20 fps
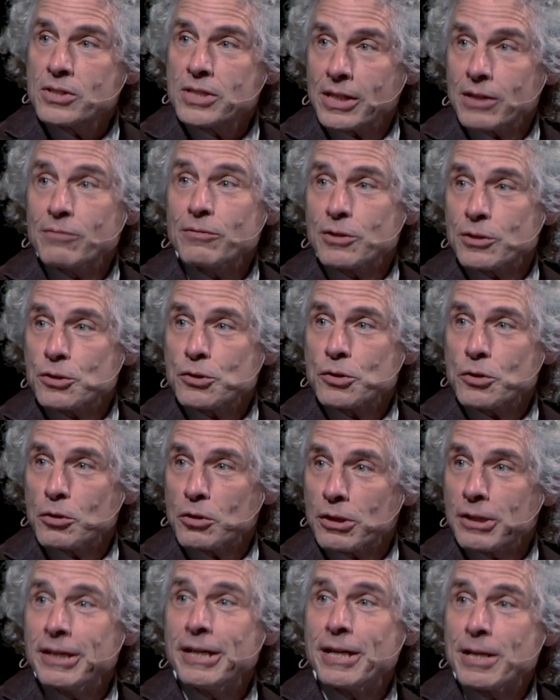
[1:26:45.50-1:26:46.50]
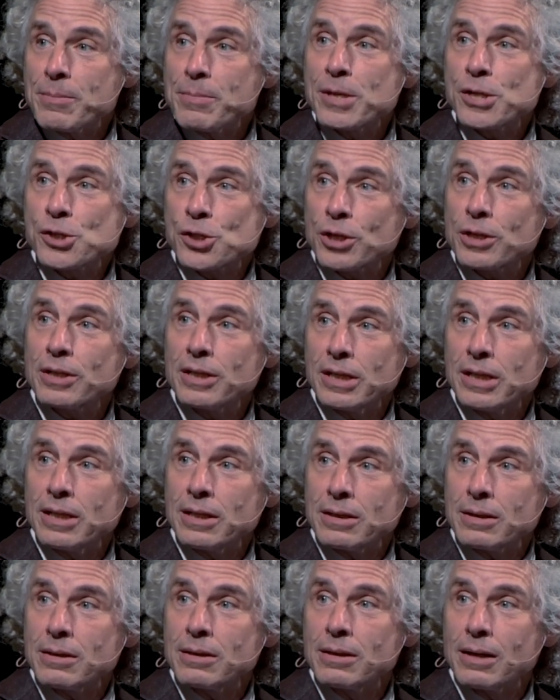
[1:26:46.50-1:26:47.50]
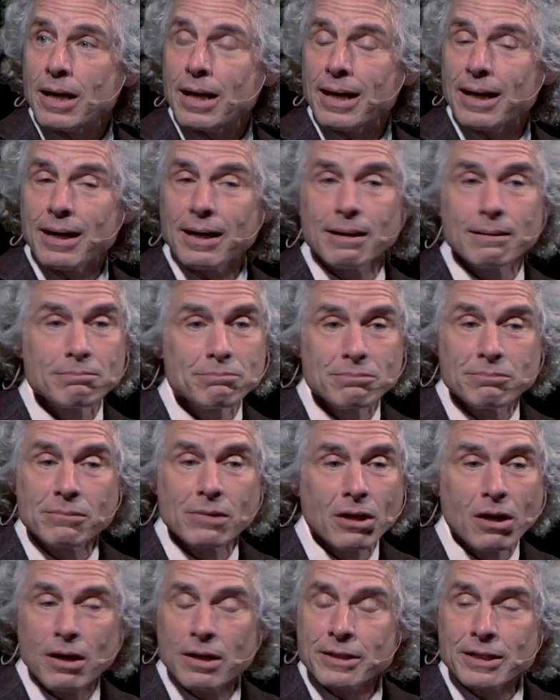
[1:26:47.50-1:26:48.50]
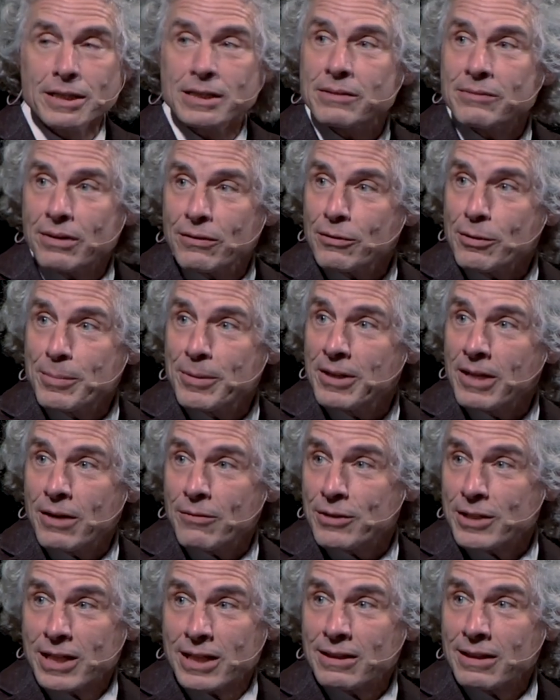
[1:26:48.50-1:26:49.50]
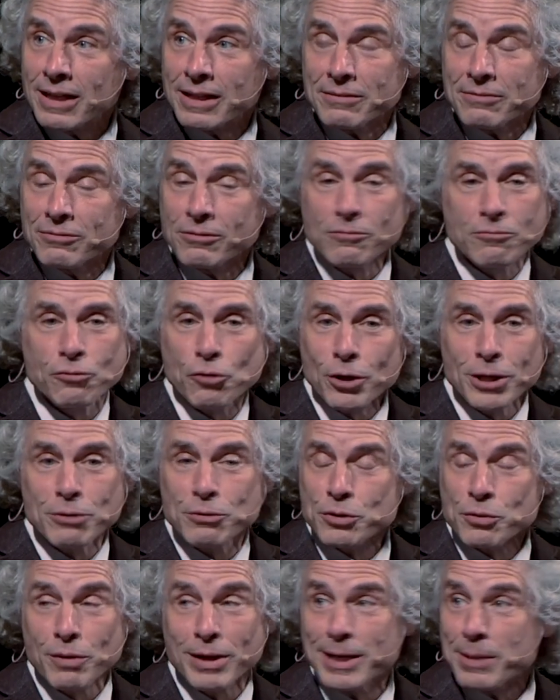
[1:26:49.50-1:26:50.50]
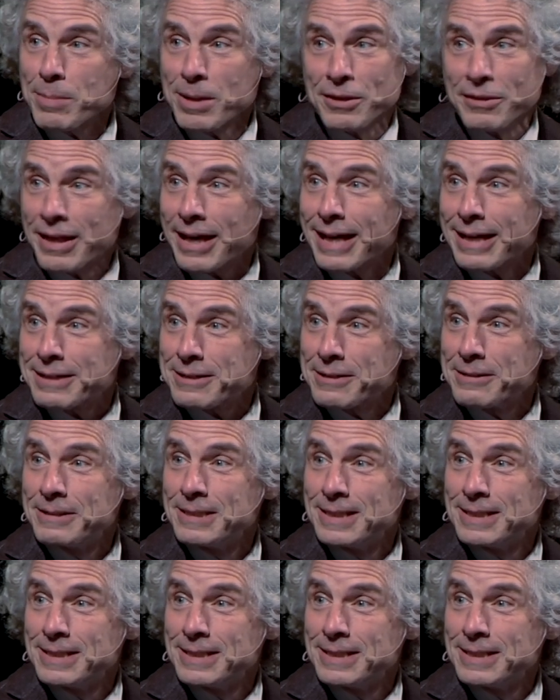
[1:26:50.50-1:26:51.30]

of self-control and inhibition in the conduct of everyday life. Freud was right about that.